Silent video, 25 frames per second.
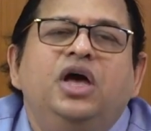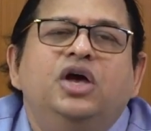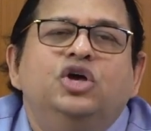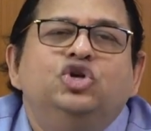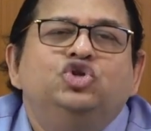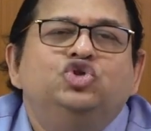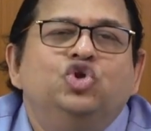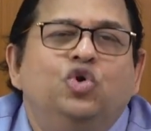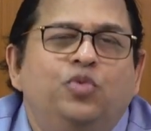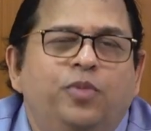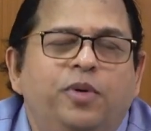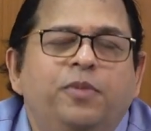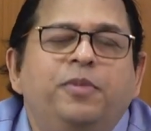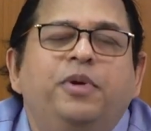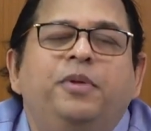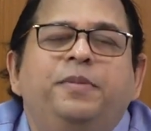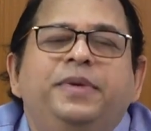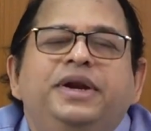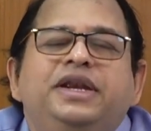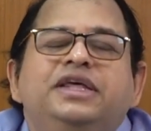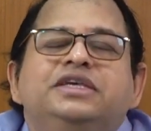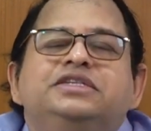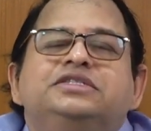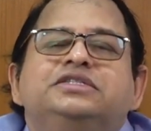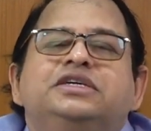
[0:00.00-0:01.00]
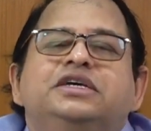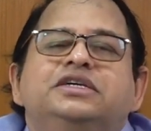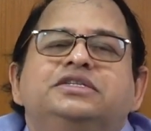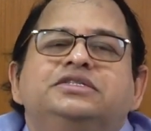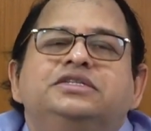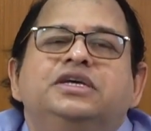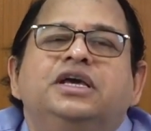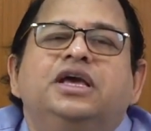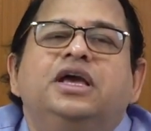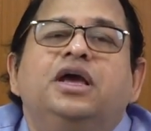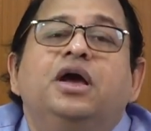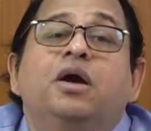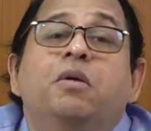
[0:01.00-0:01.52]
So we will be
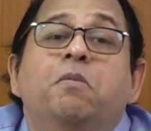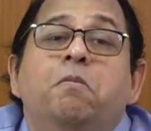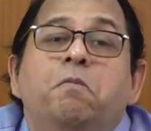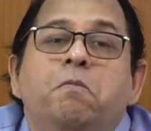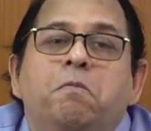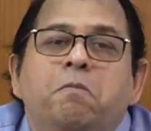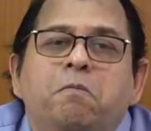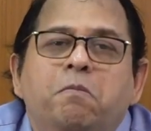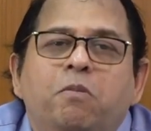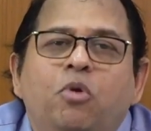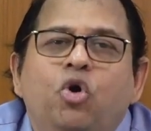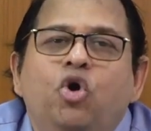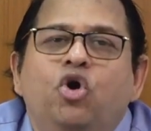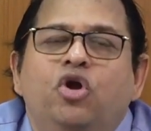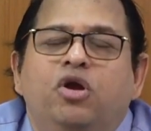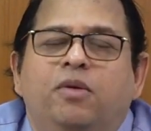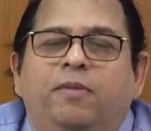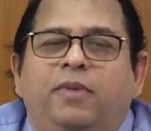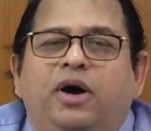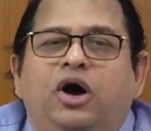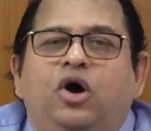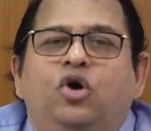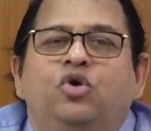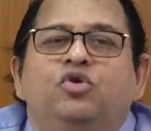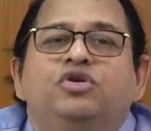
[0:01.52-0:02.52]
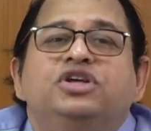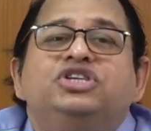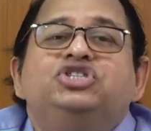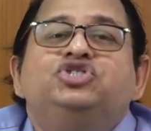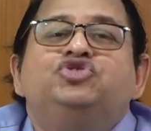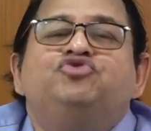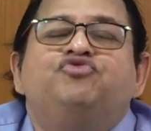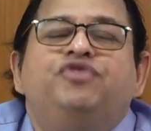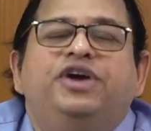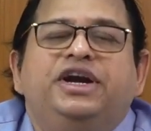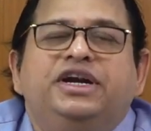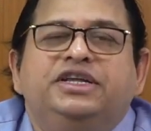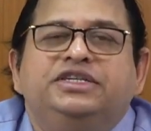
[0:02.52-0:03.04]
discussing more about the
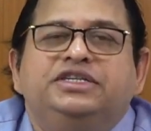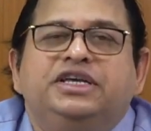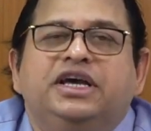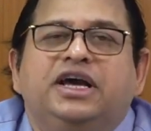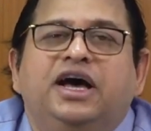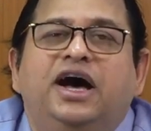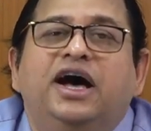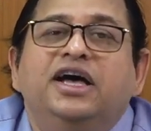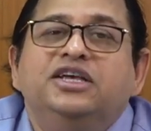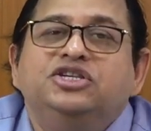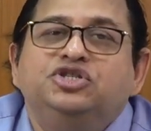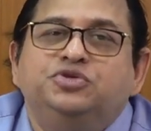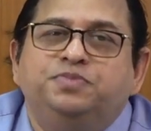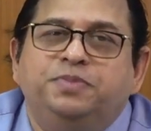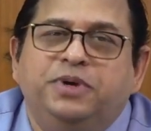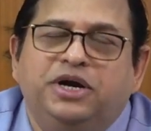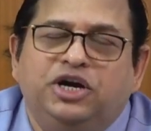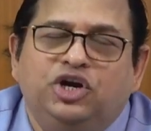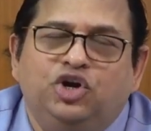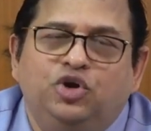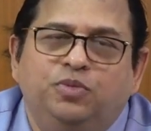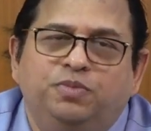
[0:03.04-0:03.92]
strategic aspect